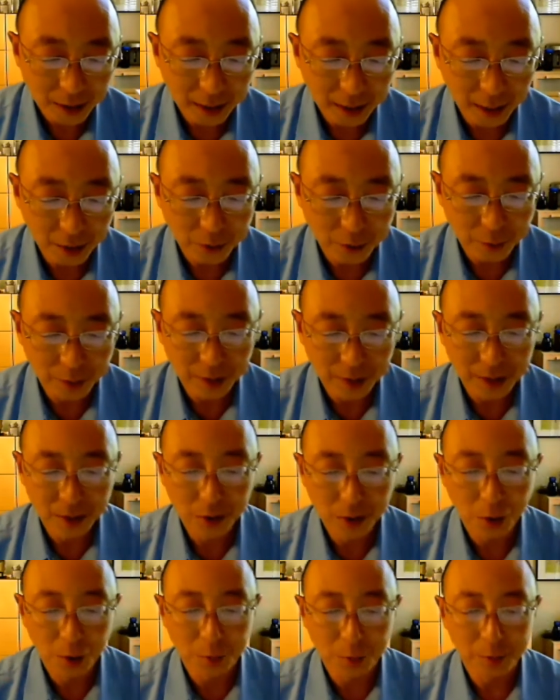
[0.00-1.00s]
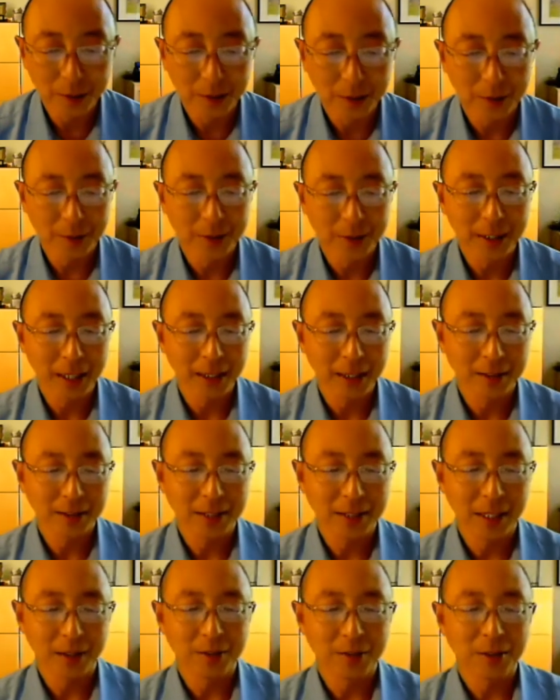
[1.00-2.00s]
Catherine Lindholm Leary at
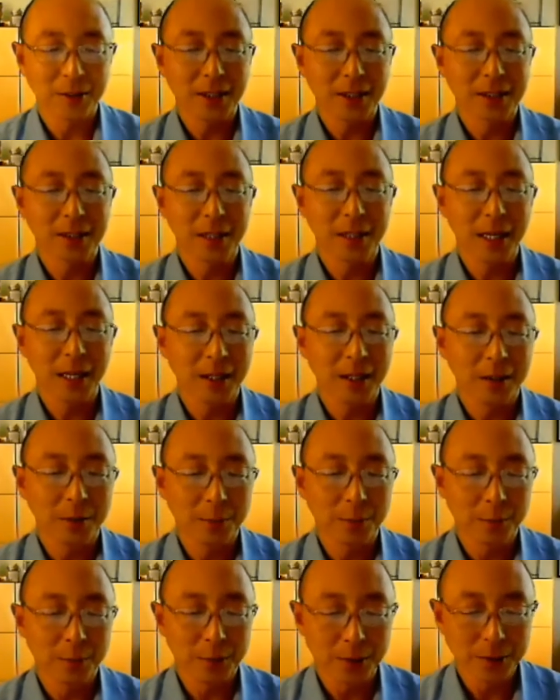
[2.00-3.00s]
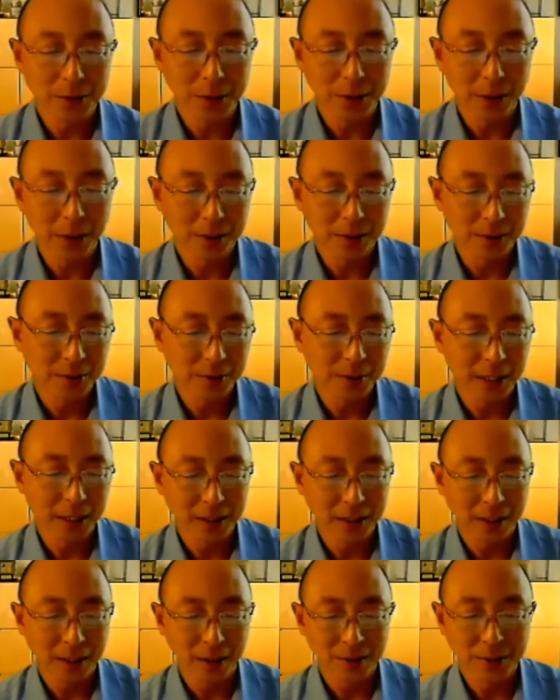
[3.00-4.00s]
San Jose State, Bill Saunders
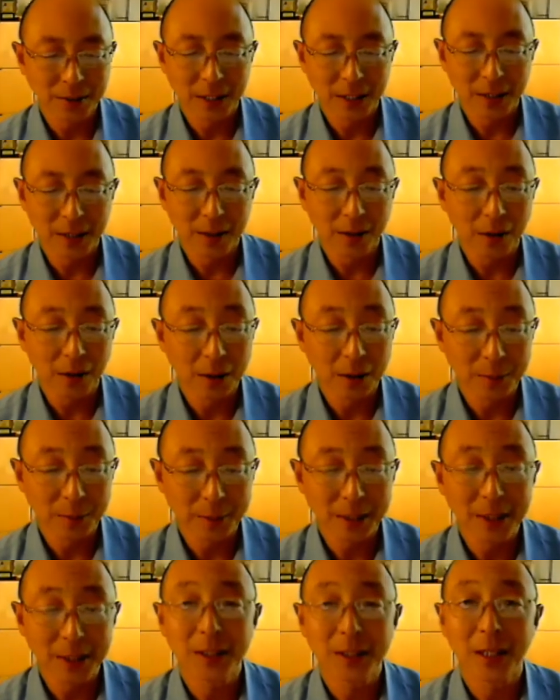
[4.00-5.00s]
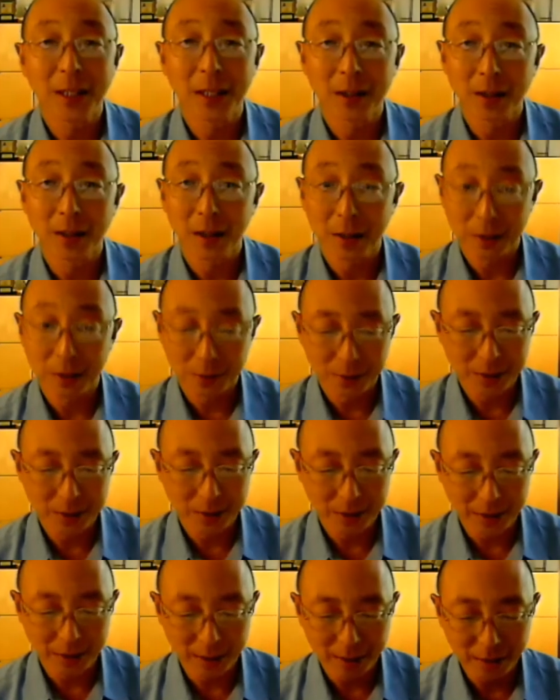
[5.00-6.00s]
at Cal State Long Beach, and Donna
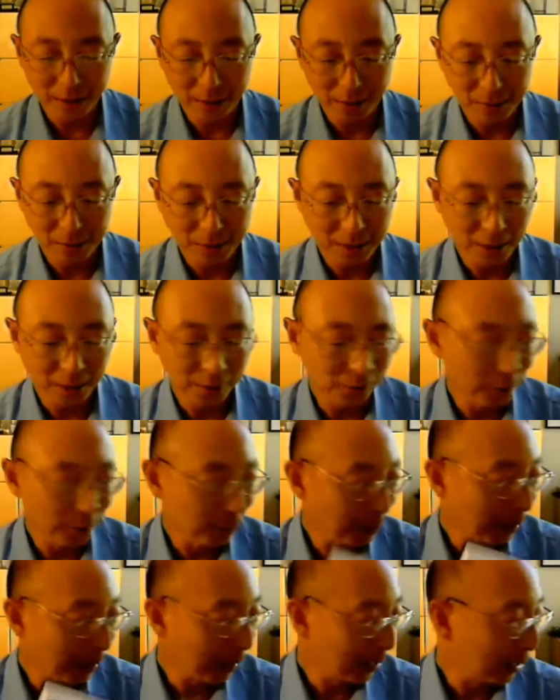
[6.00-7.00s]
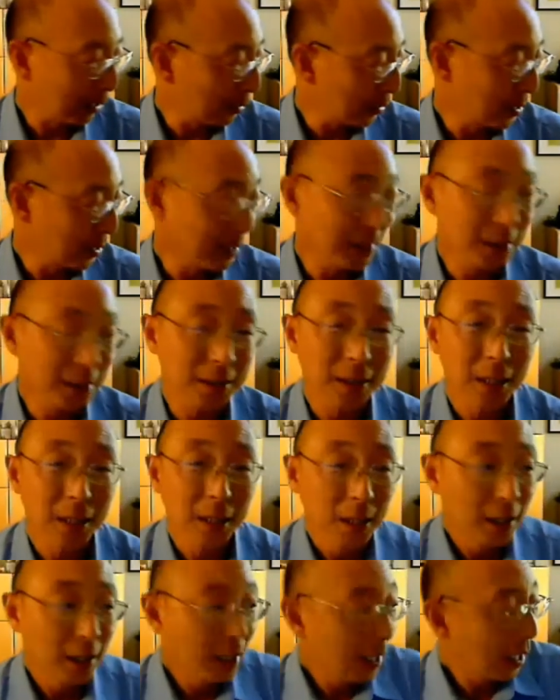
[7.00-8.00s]
Christian at the Center for Applied Linguistics.
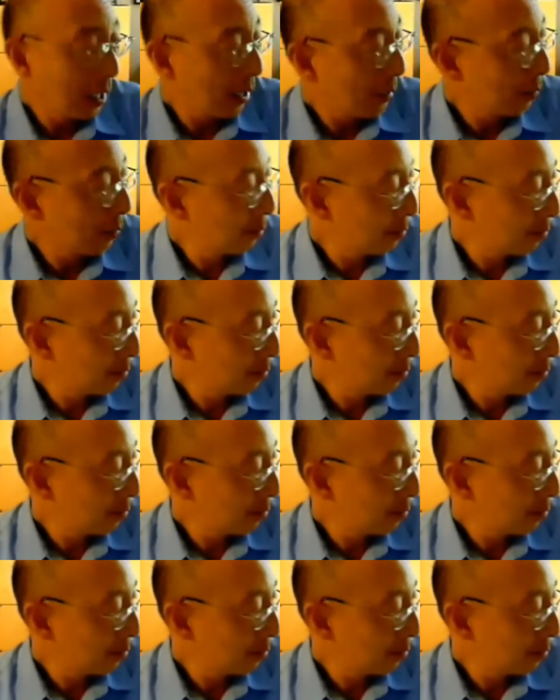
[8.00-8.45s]
I'll